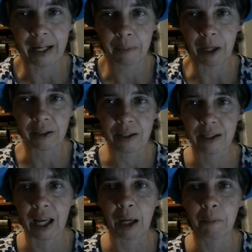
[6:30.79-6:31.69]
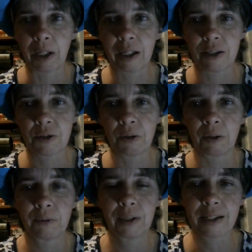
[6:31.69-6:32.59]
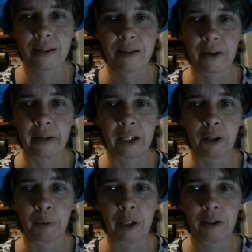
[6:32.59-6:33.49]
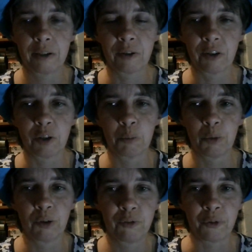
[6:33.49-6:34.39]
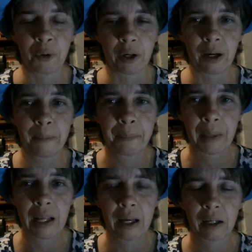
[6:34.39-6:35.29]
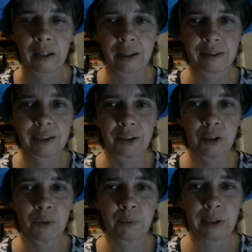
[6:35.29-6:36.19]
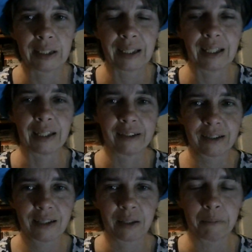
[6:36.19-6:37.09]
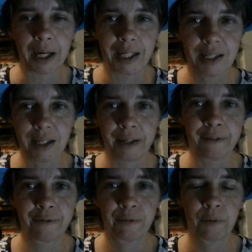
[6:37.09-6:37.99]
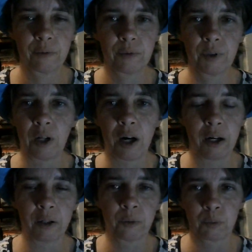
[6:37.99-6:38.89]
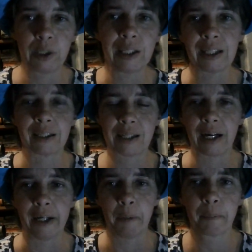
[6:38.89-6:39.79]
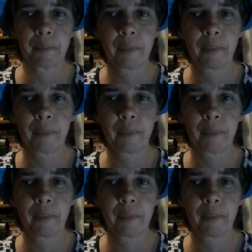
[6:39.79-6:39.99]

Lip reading: about this game, because you don't necessarily know what you're in the mood for until you really get into the mindset of long reading time.